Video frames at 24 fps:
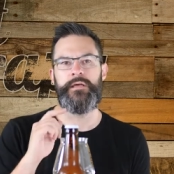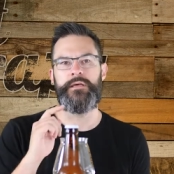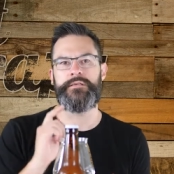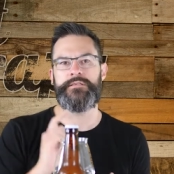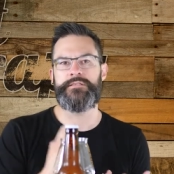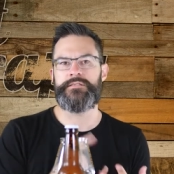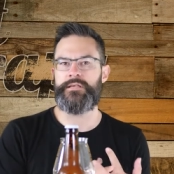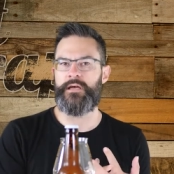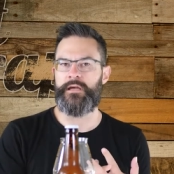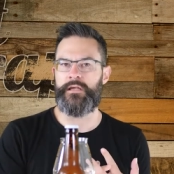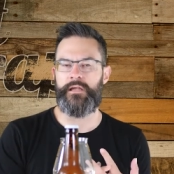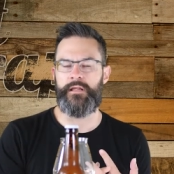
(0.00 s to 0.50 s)

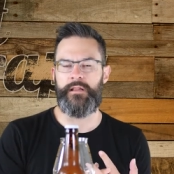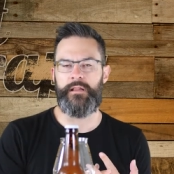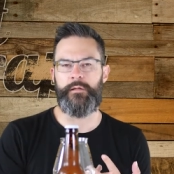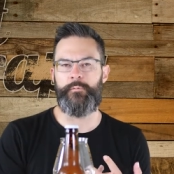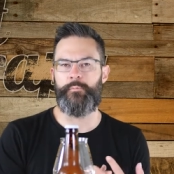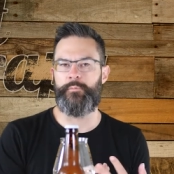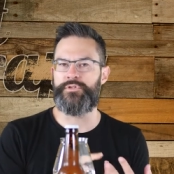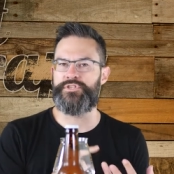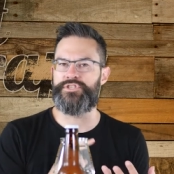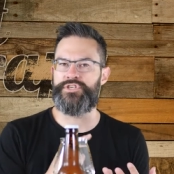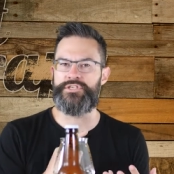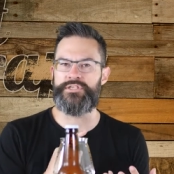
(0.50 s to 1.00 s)

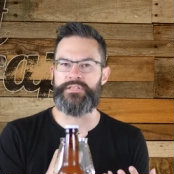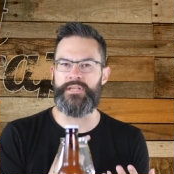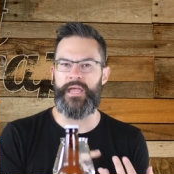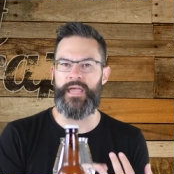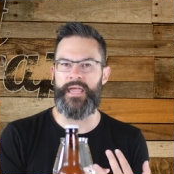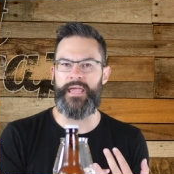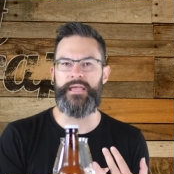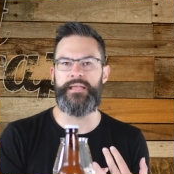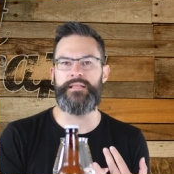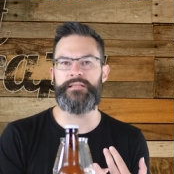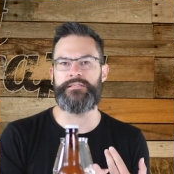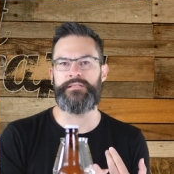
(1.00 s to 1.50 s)
succulent, with just a
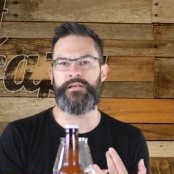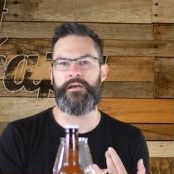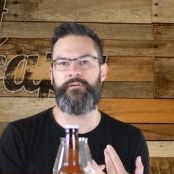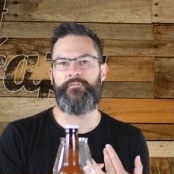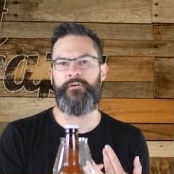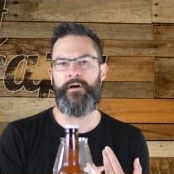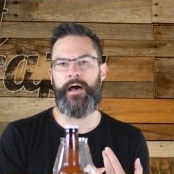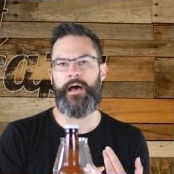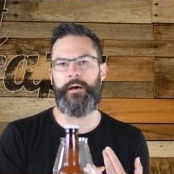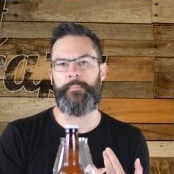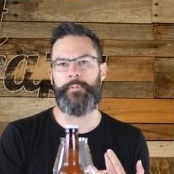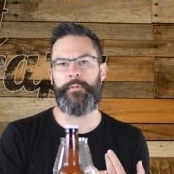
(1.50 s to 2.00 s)
hint of
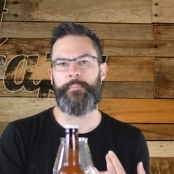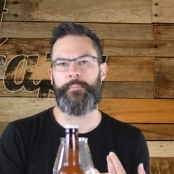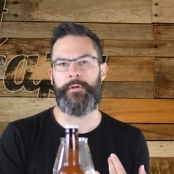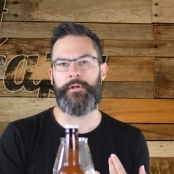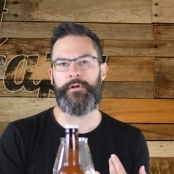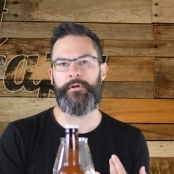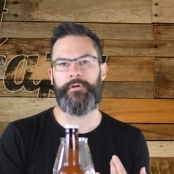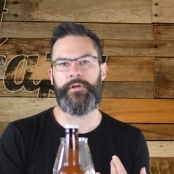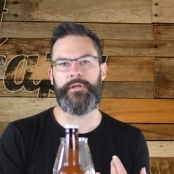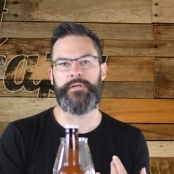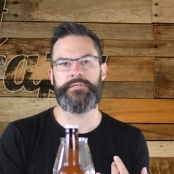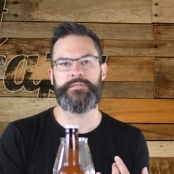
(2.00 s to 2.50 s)
hoppy
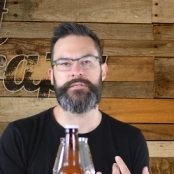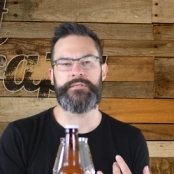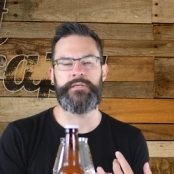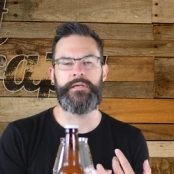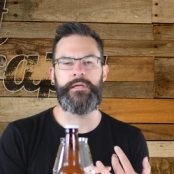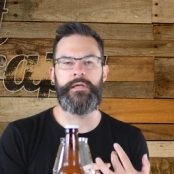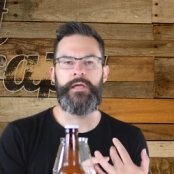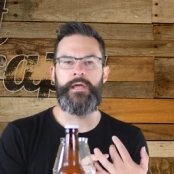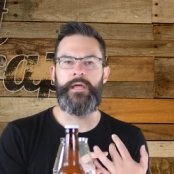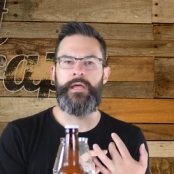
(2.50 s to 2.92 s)
bitterness.